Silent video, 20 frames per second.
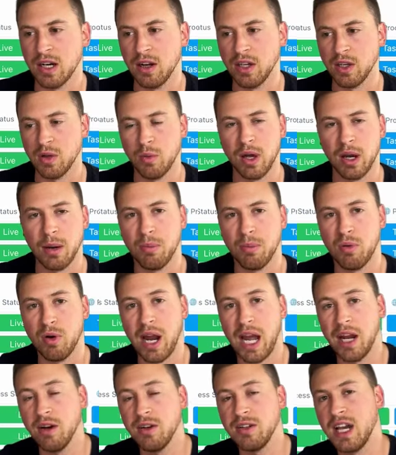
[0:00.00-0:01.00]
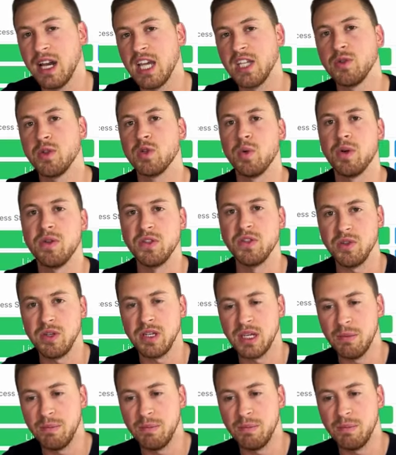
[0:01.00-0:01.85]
You want to prioritize which ones you need to